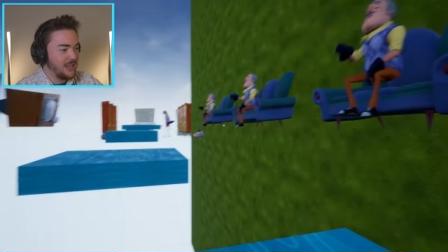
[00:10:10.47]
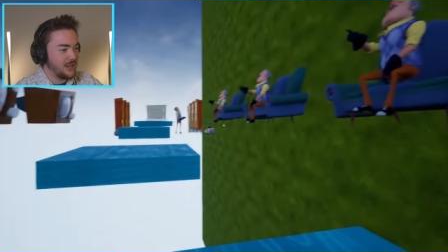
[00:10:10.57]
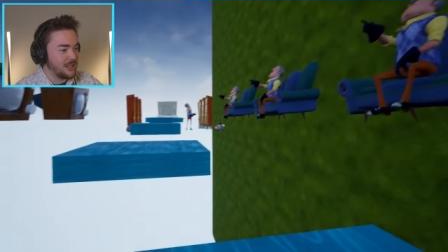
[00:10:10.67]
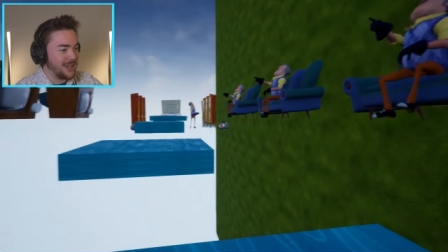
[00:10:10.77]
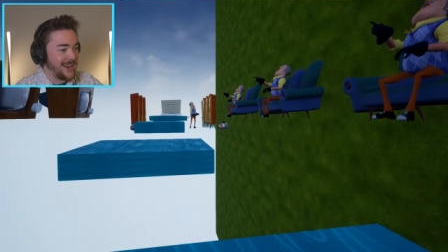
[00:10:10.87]

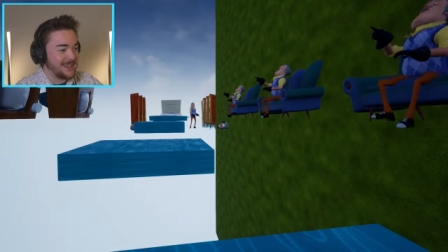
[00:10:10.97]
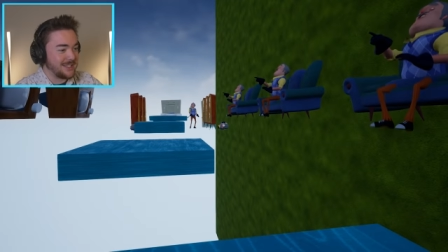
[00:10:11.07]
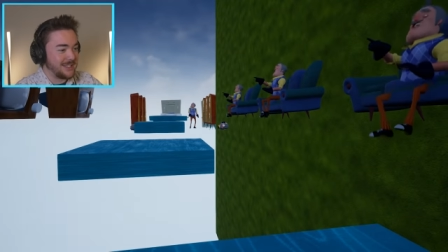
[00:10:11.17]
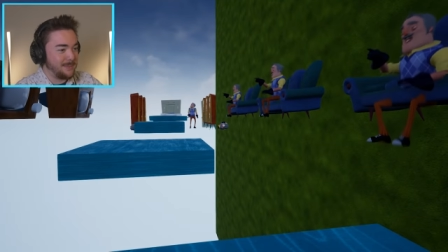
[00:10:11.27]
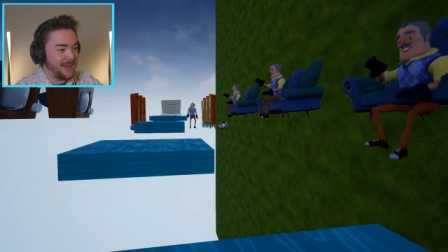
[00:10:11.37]
You also got a
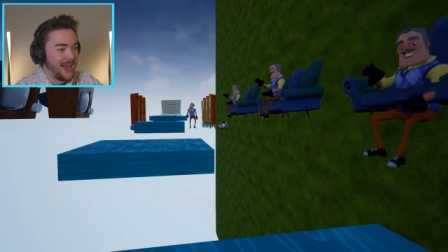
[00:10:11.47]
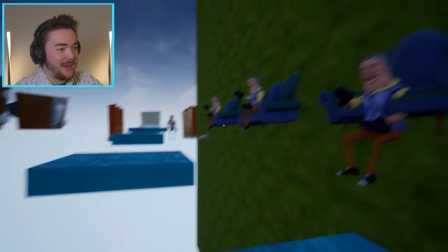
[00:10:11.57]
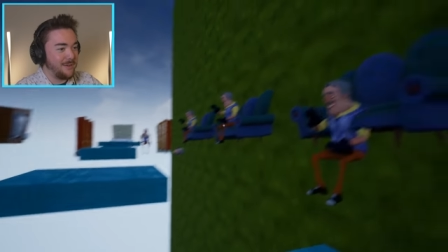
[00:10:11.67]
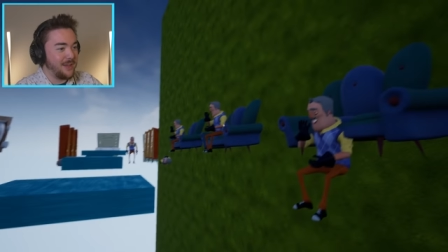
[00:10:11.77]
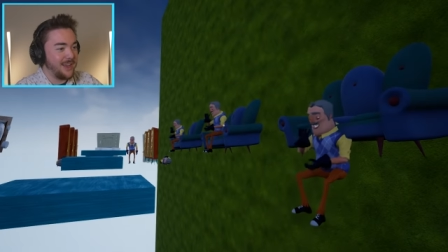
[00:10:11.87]
sleepy
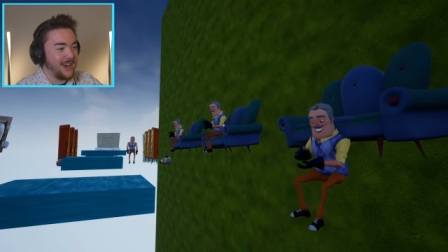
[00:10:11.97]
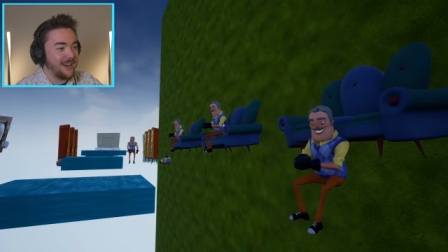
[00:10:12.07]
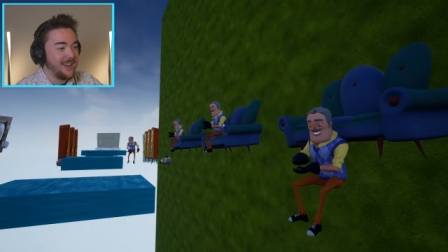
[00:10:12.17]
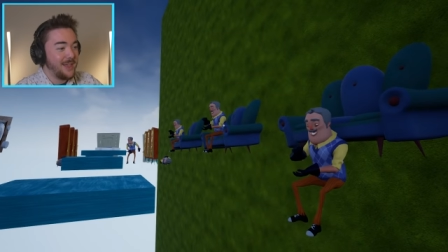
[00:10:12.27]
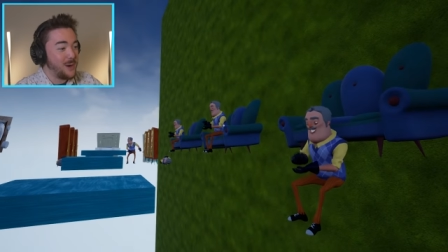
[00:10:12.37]
guy over
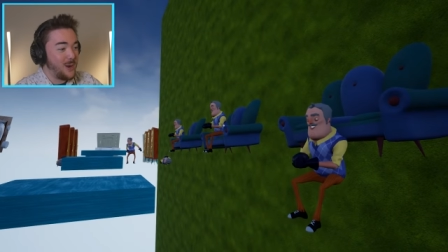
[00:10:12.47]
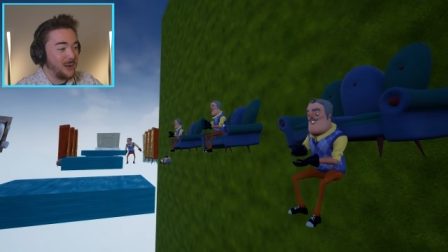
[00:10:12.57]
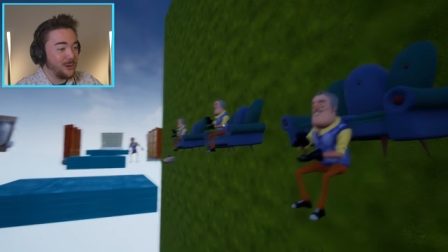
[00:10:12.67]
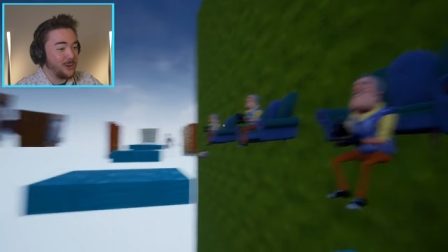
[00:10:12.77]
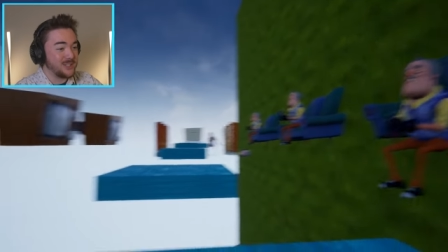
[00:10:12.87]
there. They're
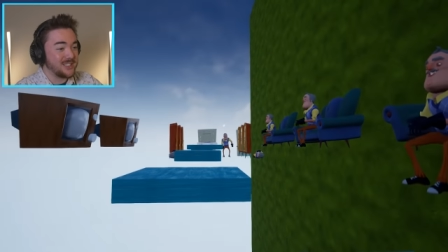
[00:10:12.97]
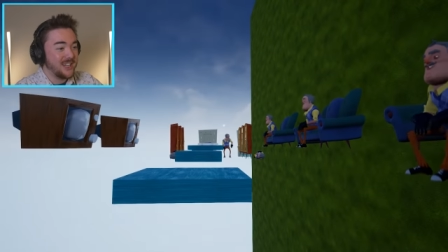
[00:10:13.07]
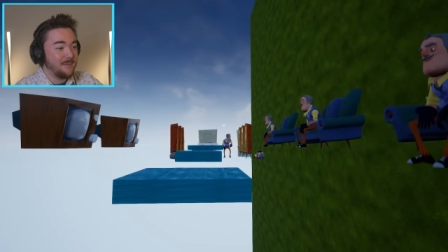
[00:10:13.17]
all old.